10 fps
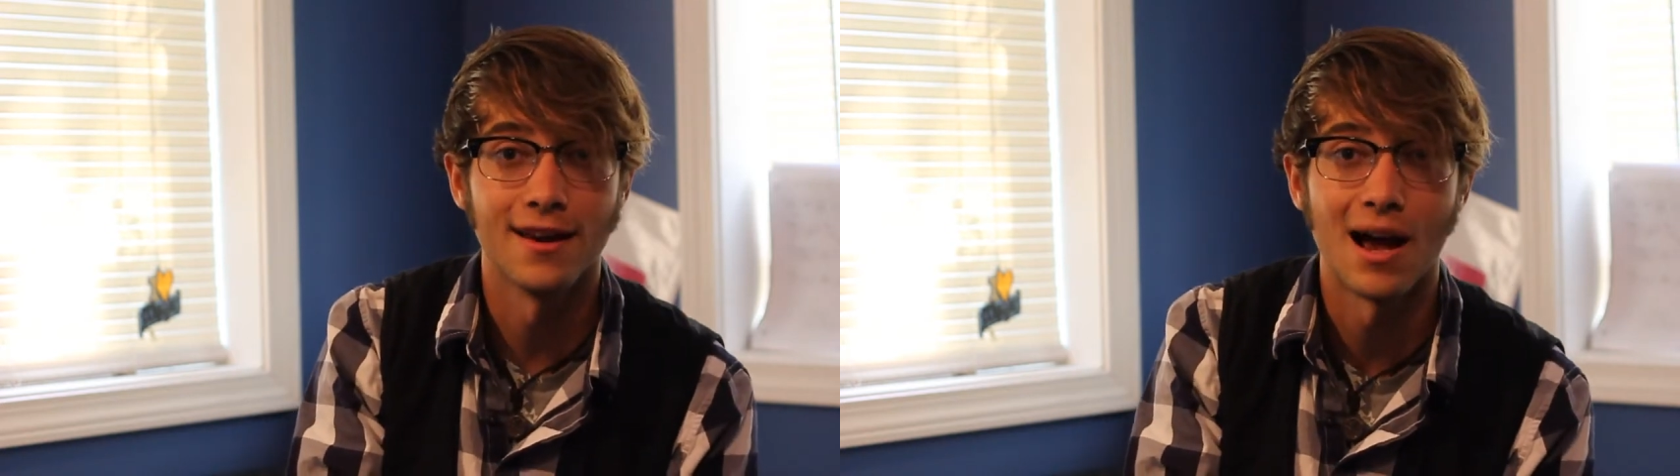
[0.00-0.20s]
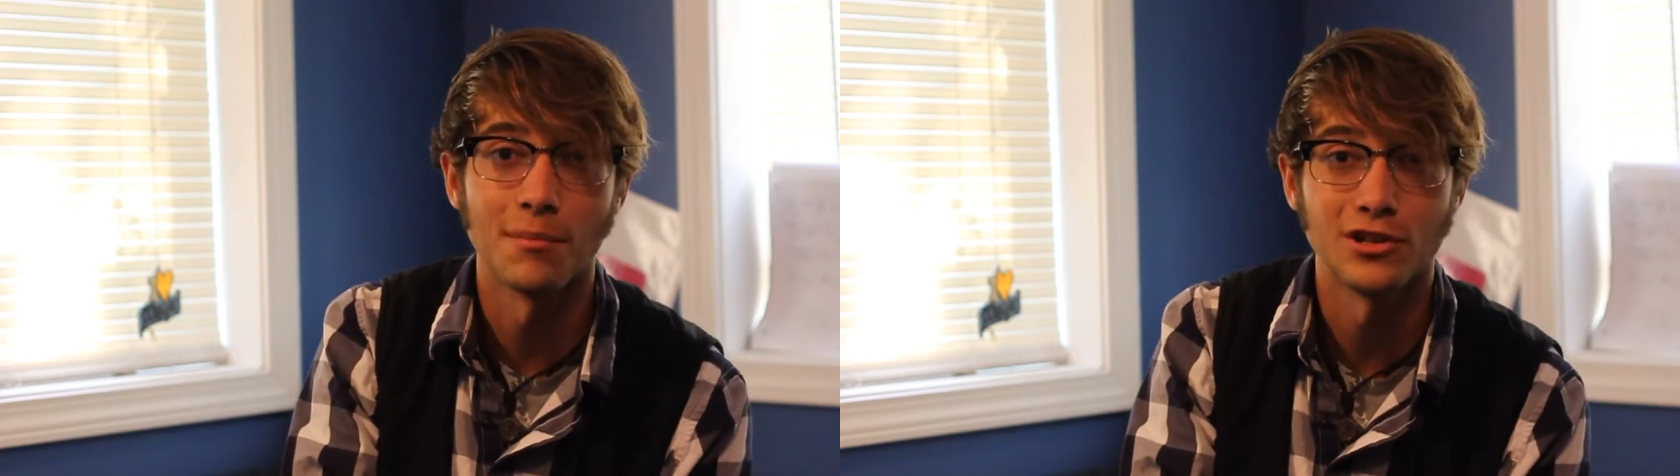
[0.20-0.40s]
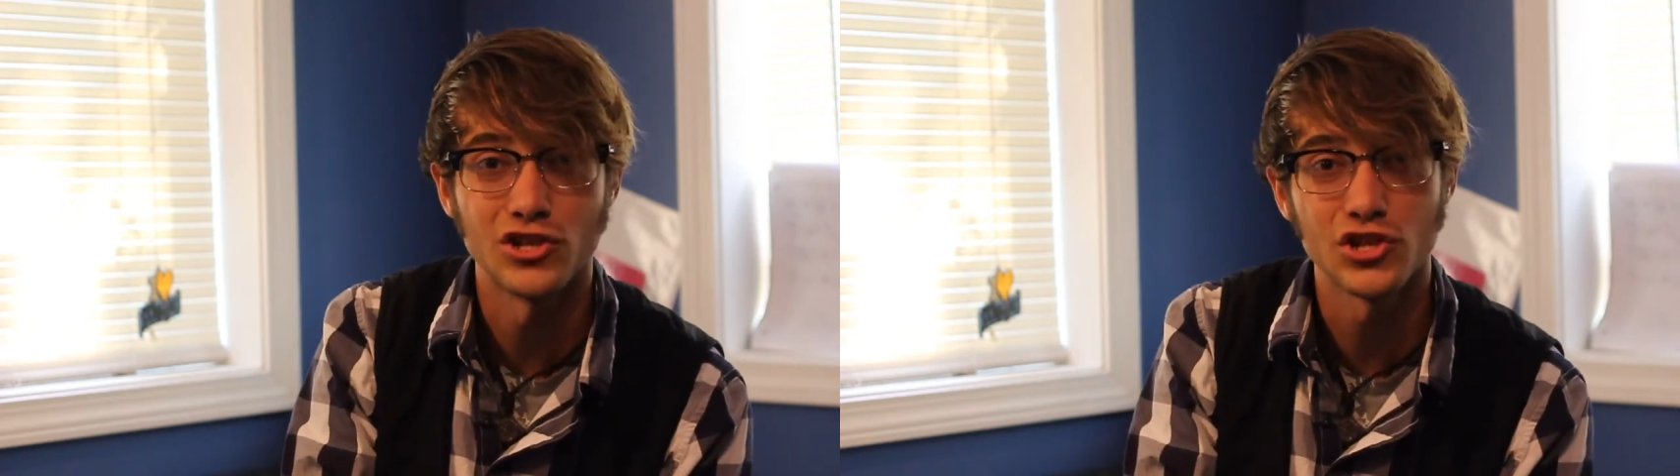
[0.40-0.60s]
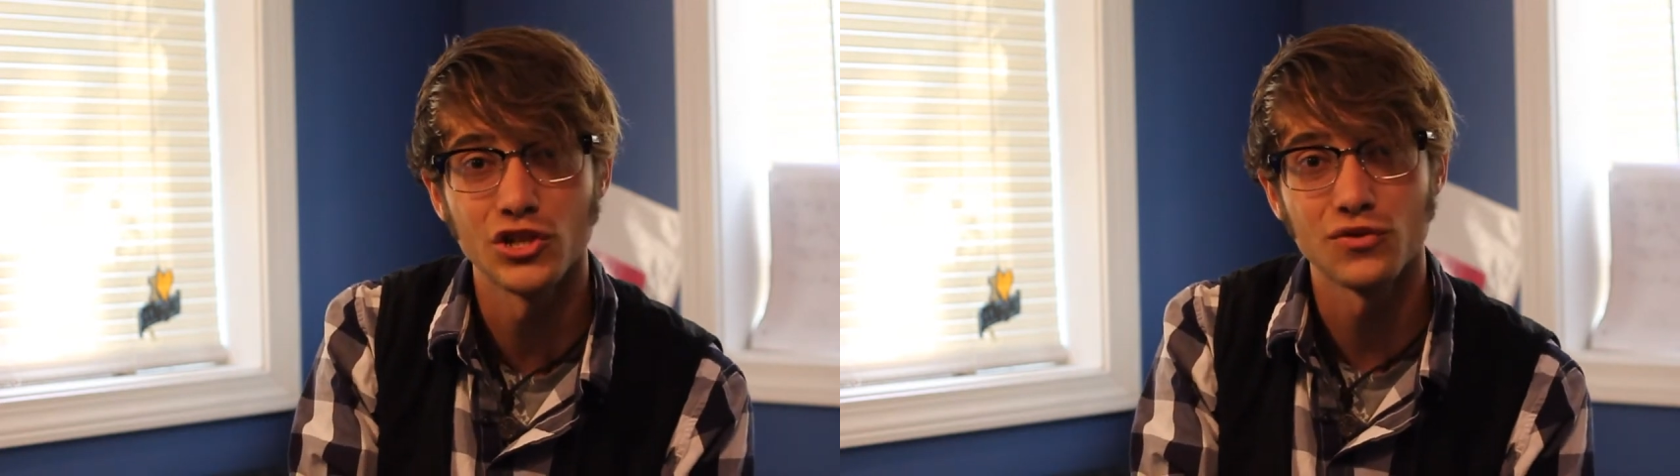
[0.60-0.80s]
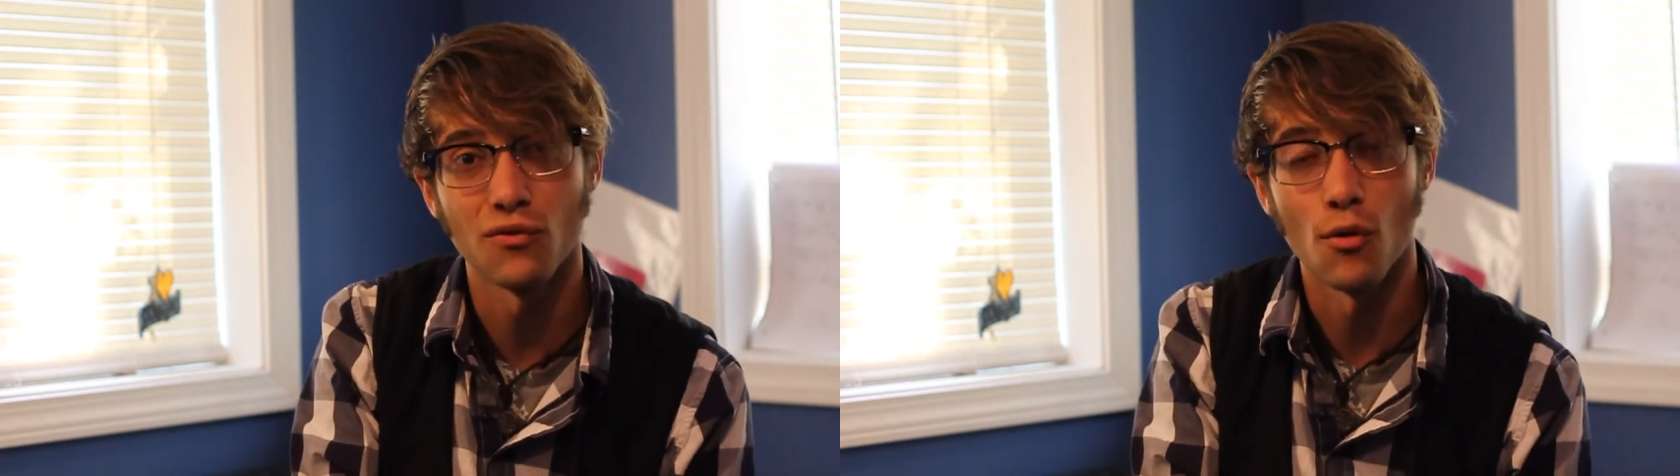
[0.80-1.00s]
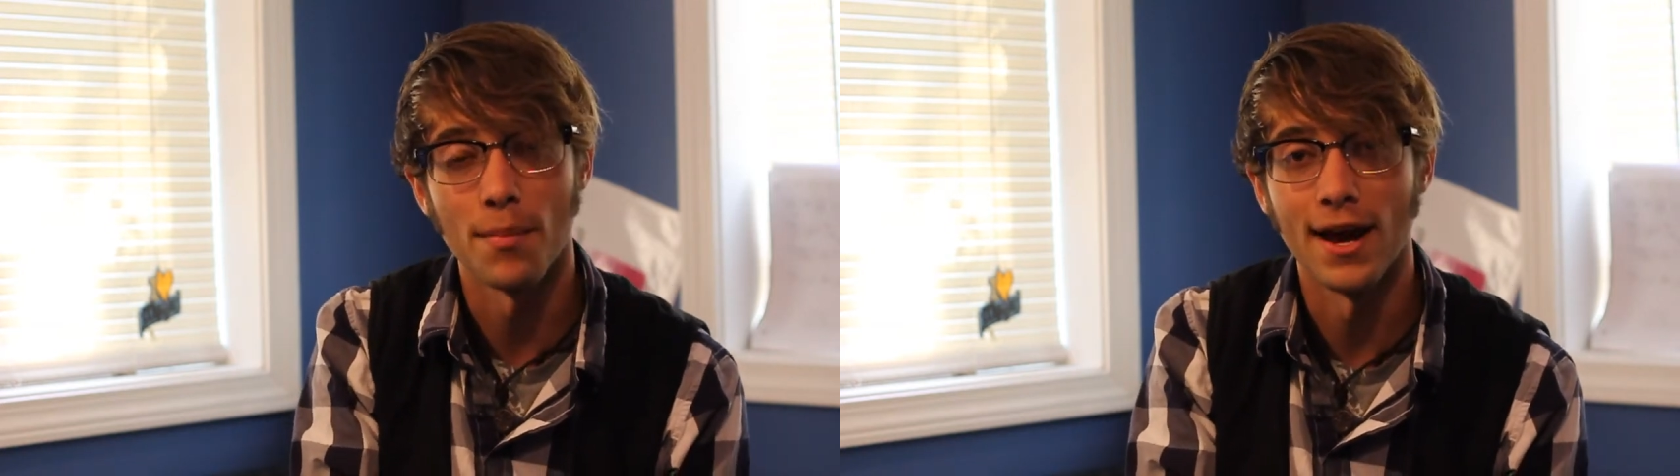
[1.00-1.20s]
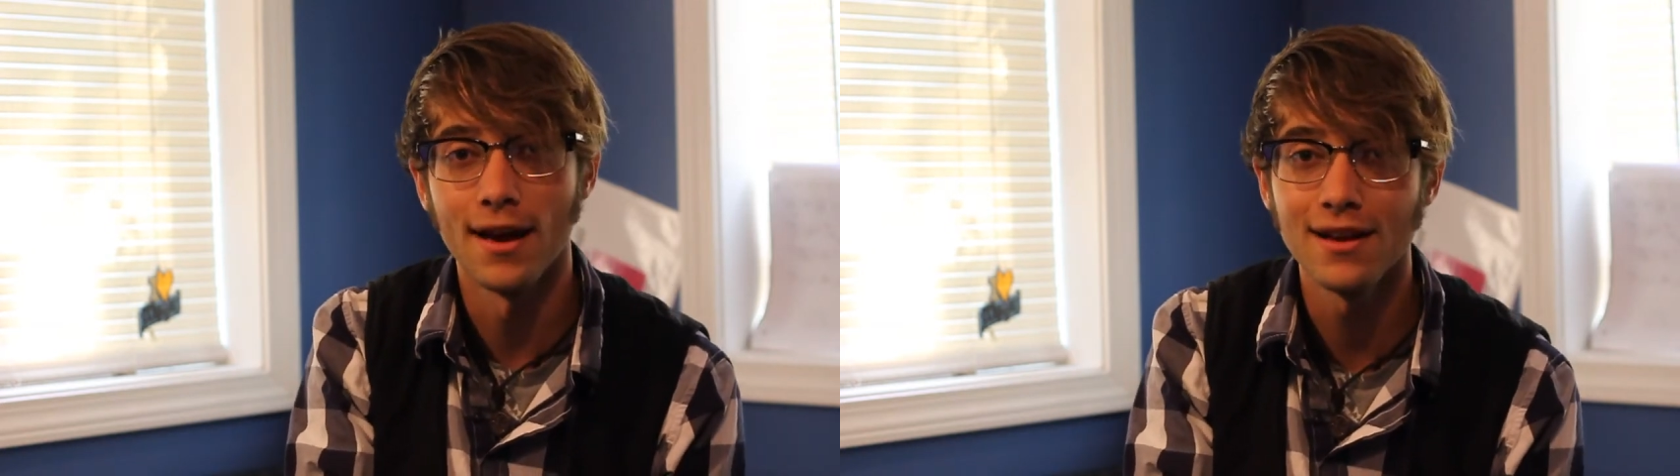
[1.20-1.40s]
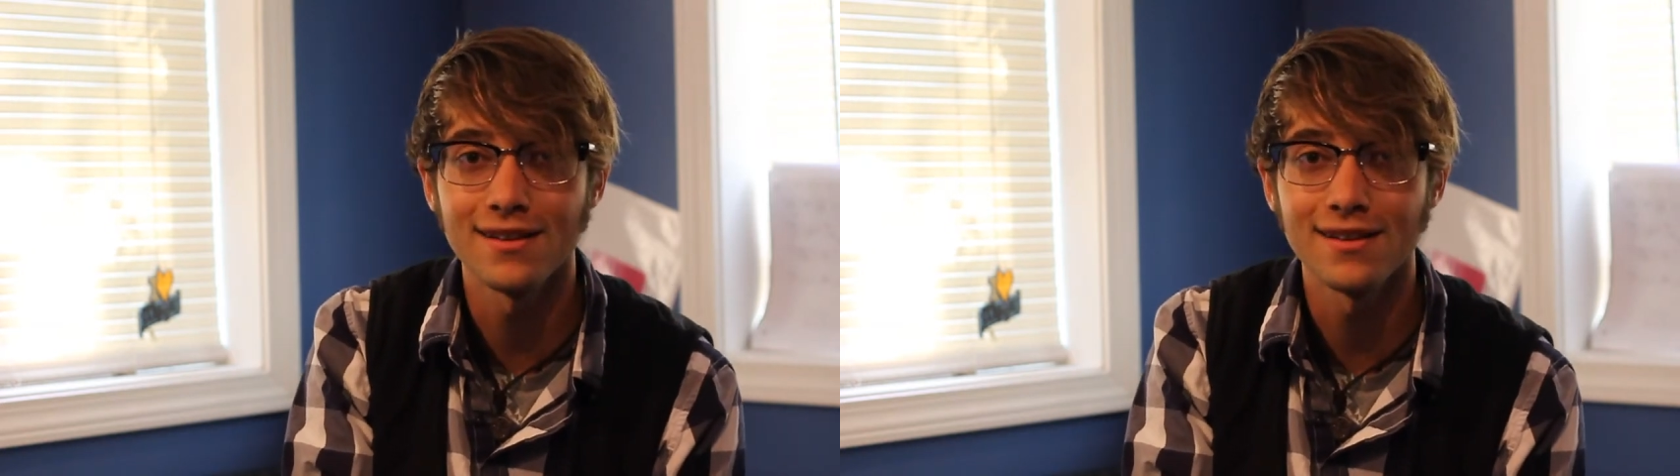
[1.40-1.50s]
competitions for band,